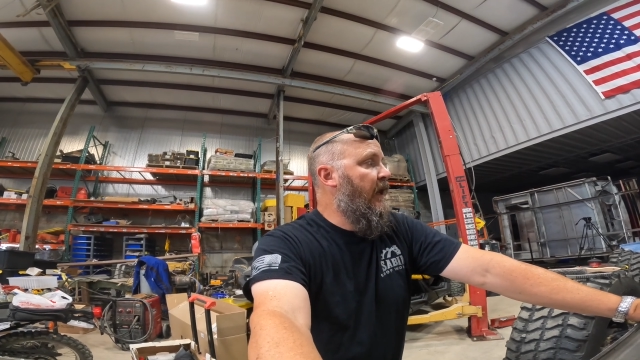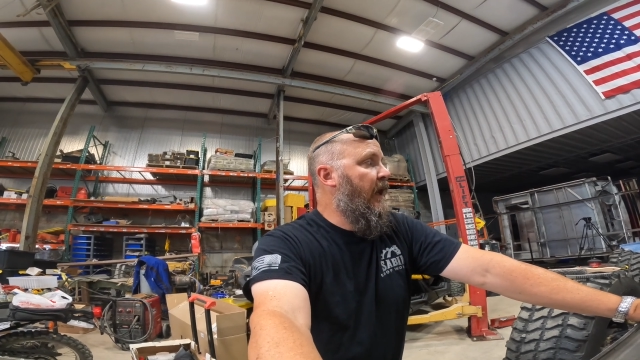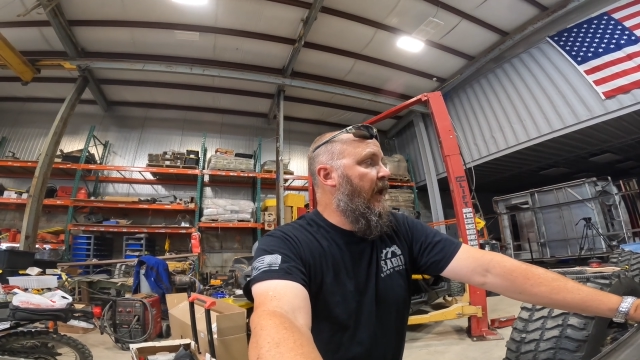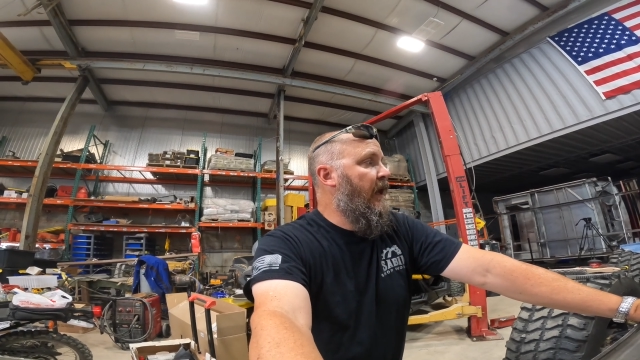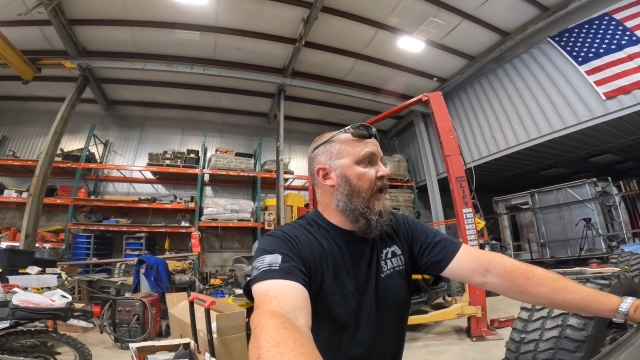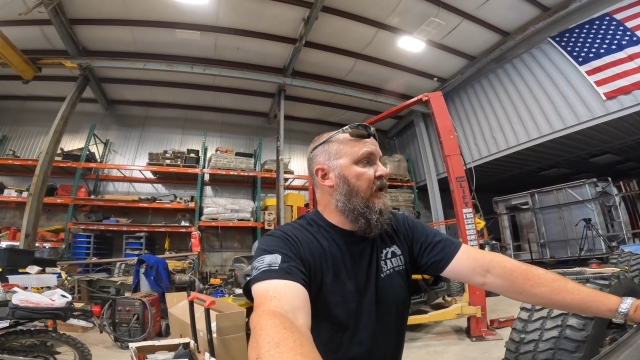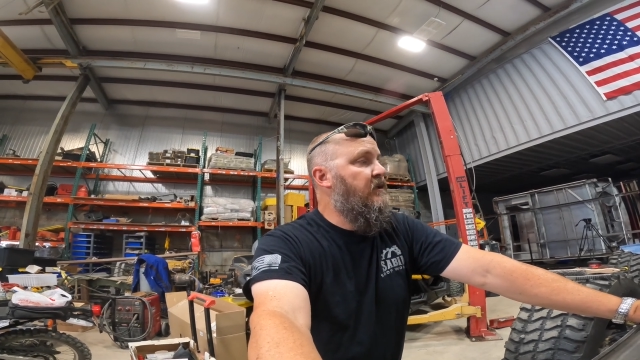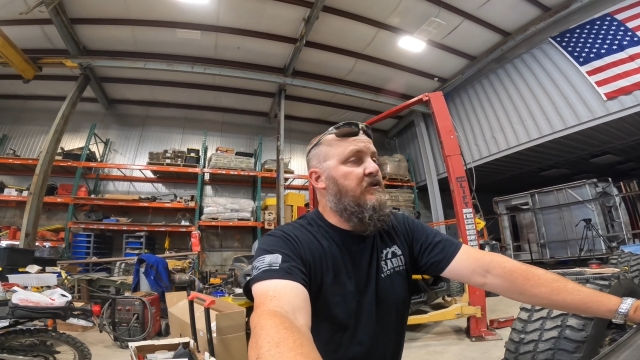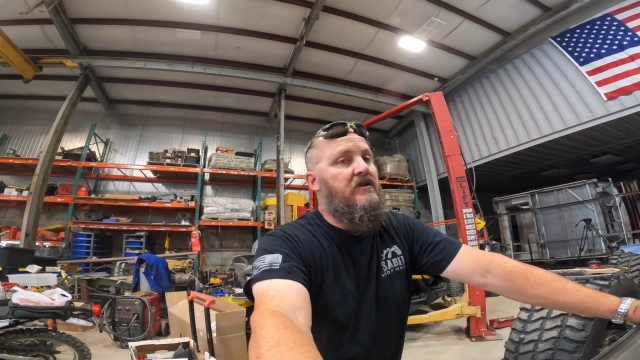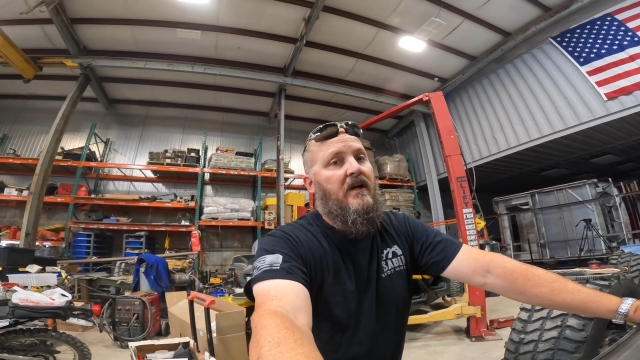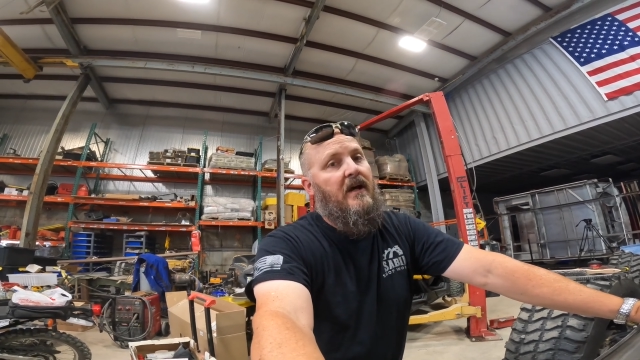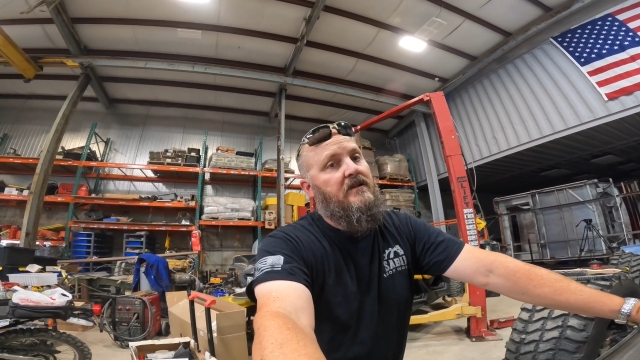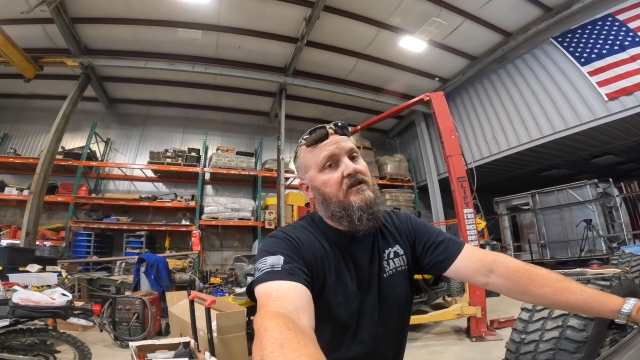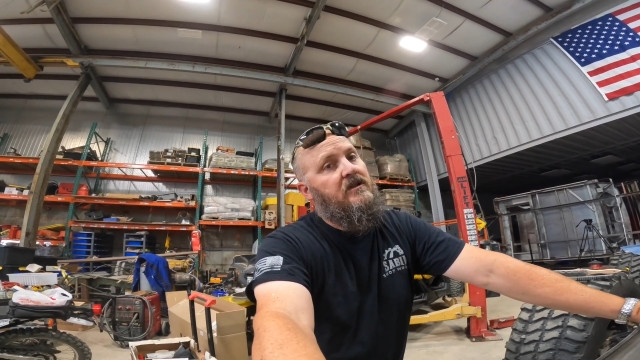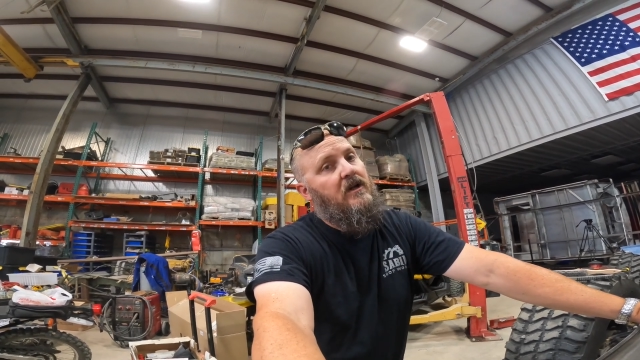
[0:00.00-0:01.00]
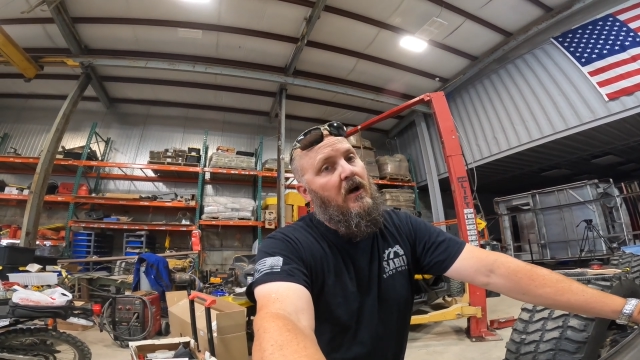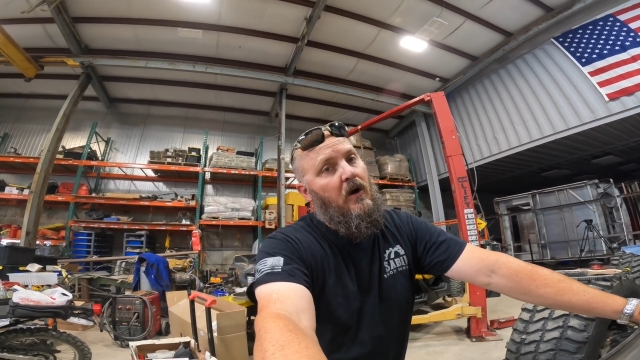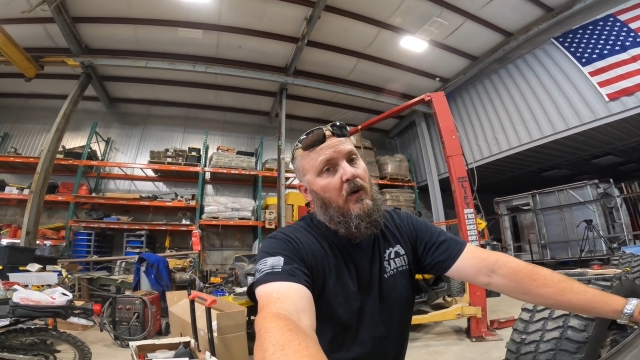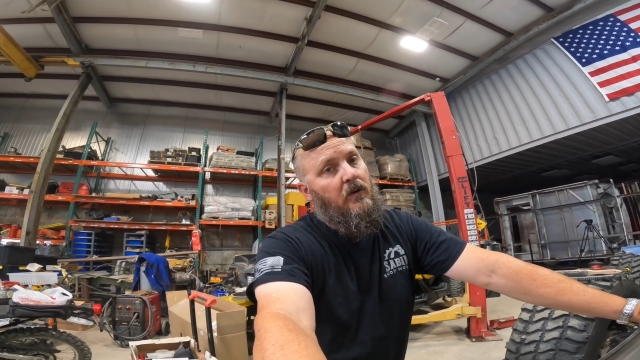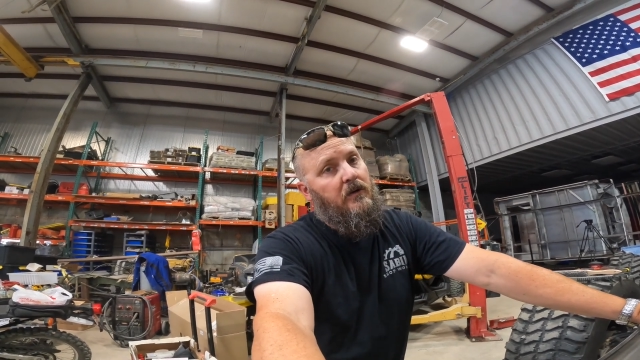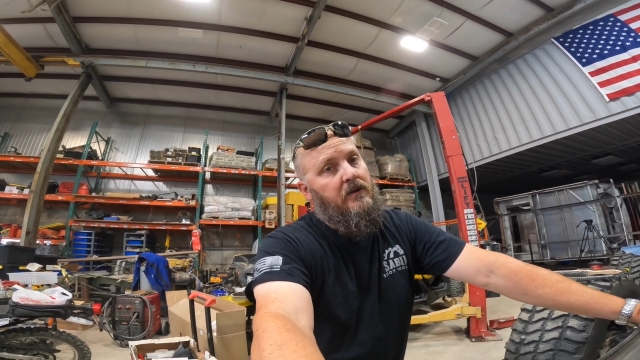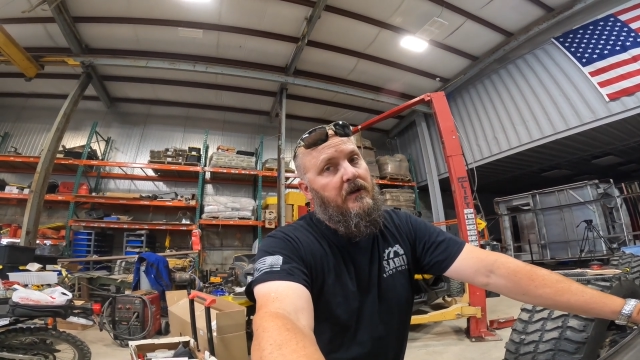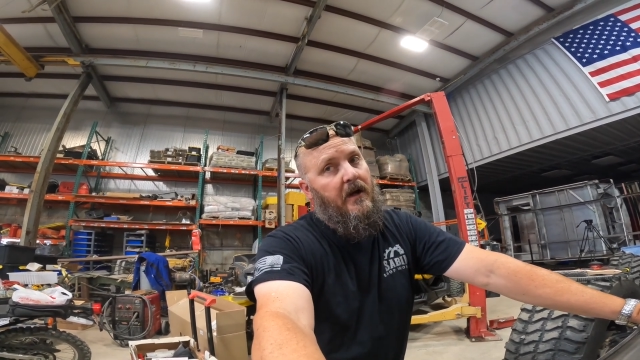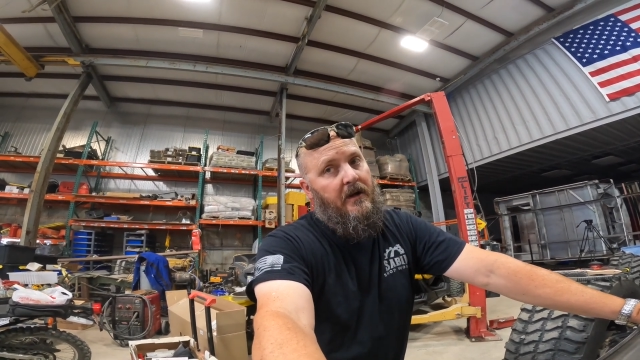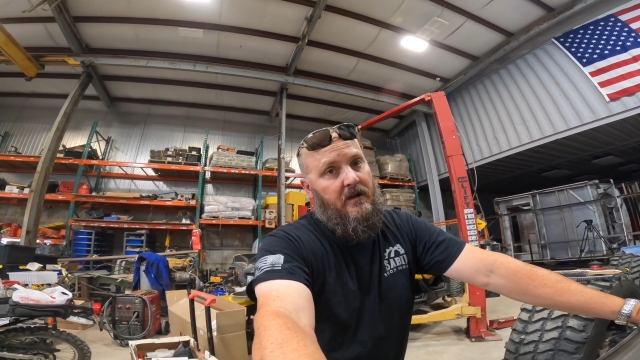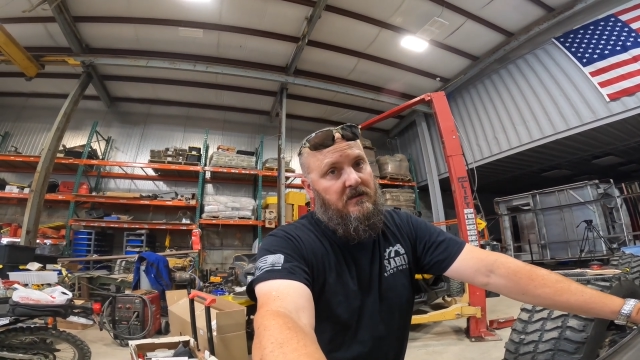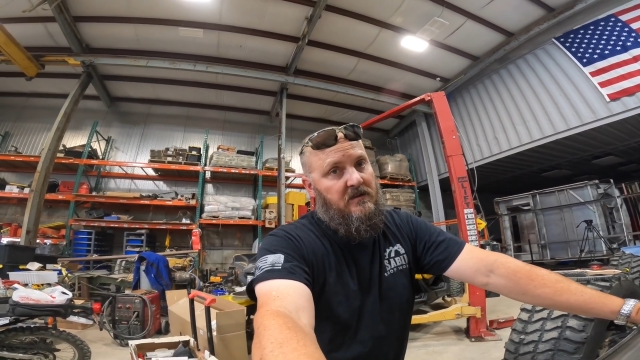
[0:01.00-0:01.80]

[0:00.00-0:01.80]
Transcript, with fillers: a test coat done on